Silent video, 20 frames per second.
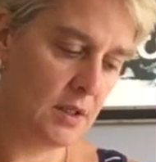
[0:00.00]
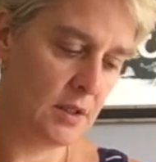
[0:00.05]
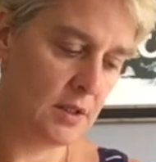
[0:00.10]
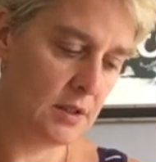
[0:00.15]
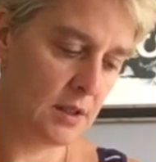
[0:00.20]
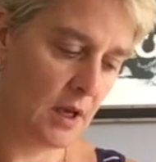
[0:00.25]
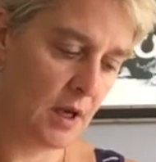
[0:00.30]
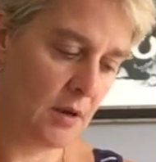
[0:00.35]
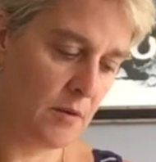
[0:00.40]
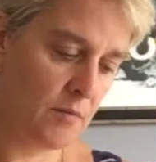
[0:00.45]

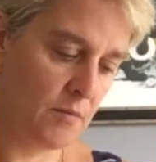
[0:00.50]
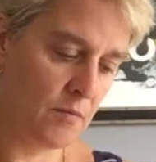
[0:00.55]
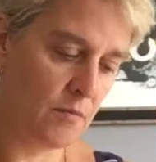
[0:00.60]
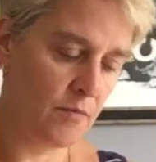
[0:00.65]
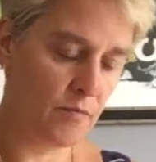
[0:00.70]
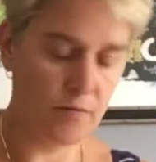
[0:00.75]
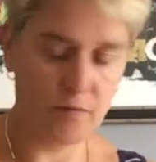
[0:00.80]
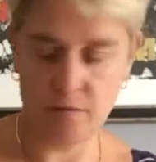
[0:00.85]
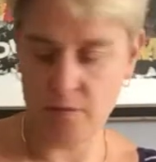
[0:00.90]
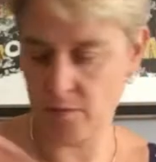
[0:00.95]
So
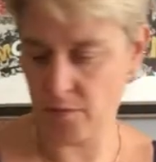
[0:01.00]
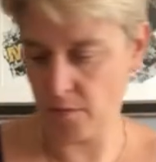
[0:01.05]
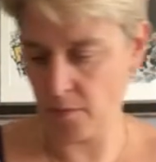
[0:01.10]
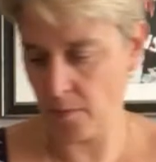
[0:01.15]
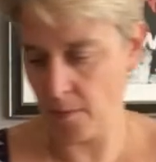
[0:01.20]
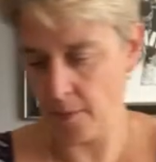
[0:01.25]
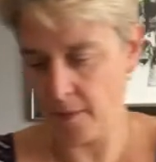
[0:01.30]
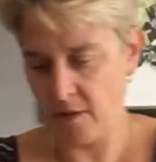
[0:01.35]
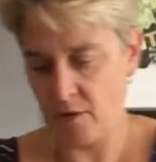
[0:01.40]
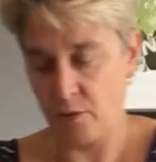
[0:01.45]

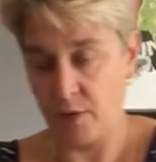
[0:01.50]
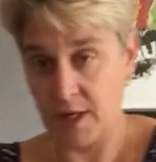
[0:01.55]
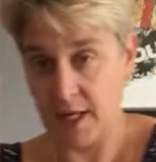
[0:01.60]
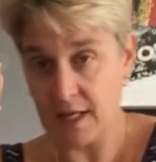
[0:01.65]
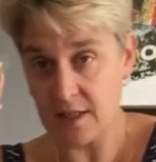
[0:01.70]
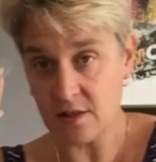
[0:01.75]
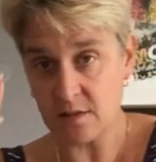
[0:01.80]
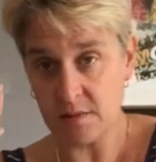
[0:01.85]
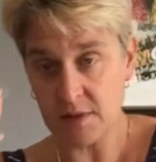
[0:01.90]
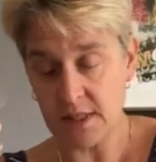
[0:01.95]
if we
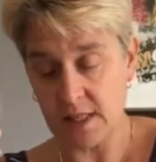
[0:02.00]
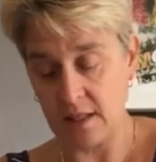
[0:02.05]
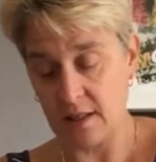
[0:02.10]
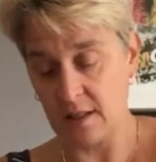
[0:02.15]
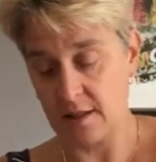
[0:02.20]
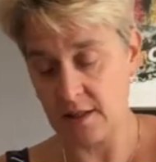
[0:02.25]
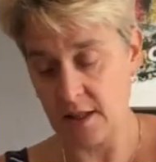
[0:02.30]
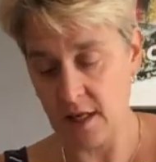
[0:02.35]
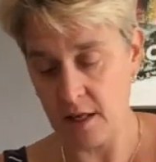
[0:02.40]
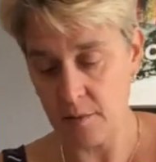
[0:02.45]
get some
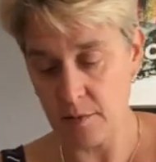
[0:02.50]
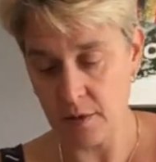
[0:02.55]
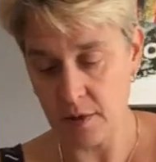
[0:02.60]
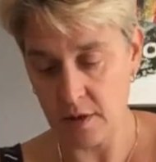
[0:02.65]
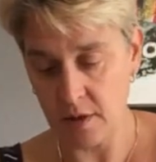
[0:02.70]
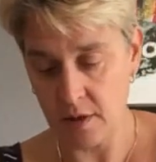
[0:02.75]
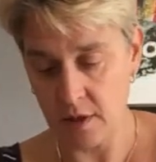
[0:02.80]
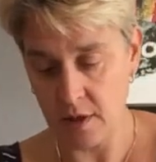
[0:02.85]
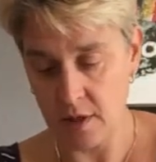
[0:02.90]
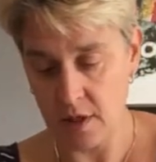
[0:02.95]
sellotape,
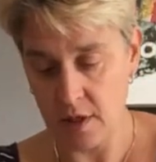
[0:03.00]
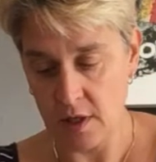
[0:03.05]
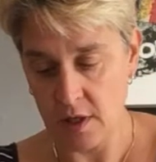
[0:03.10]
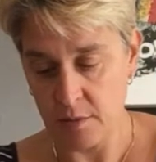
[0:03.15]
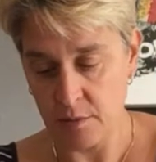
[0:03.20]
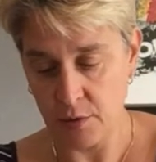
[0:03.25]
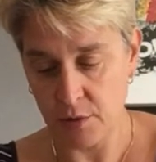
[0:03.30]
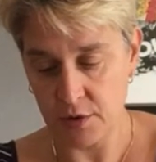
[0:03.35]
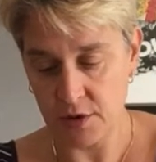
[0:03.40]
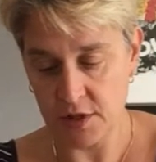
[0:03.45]

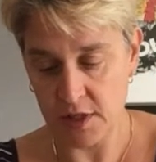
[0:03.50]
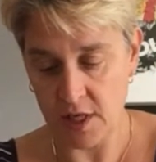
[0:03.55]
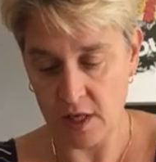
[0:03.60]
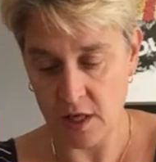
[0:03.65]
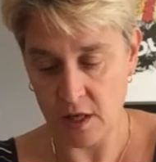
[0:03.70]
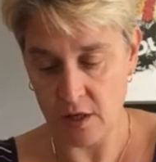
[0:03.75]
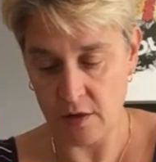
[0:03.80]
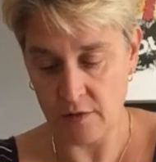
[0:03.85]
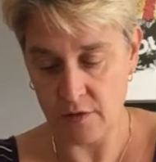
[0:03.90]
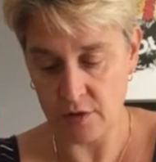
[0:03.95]
put it
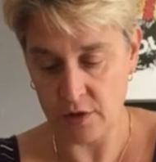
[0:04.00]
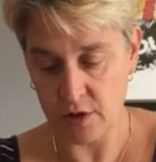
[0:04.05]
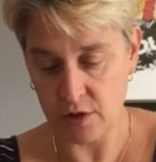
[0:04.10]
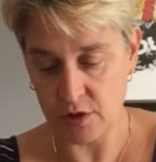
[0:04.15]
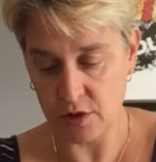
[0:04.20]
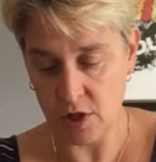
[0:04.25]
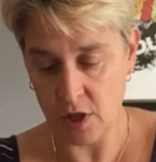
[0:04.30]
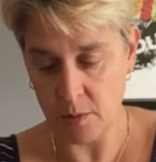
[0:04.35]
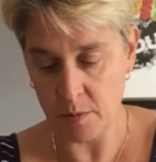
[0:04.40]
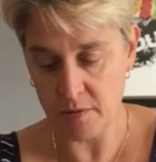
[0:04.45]
over the
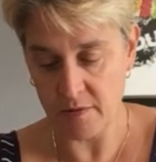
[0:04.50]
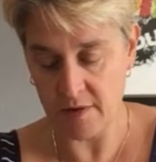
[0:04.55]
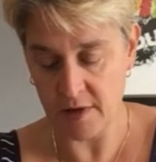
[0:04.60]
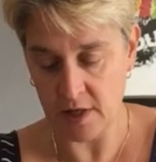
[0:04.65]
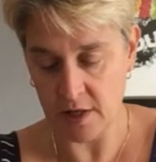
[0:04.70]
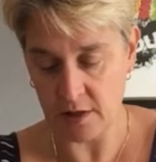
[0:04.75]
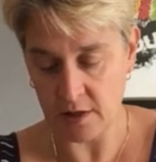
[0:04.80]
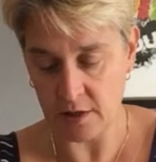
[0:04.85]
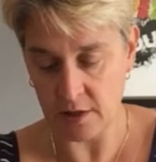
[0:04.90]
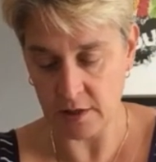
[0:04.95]
top of
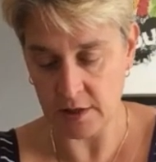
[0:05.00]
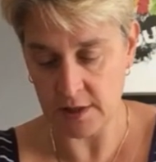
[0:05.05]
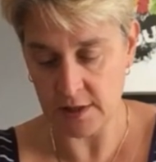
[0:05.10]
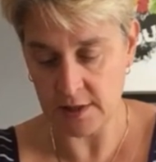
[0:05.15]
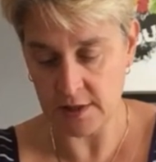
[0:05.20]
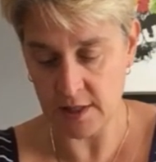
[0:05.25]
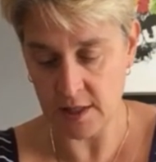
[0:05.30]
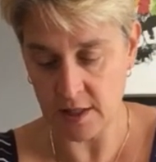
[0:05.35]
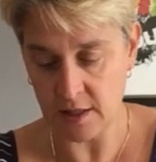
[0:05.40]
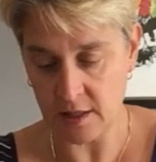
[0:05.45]
our lolly
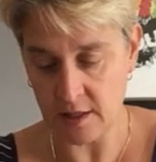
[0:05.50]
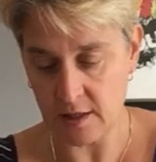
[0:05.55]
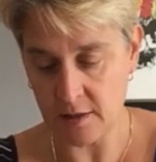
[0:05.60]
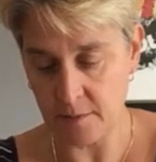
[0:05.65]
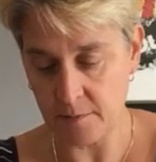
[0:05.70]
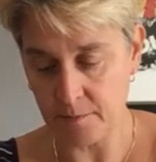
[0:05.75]
stick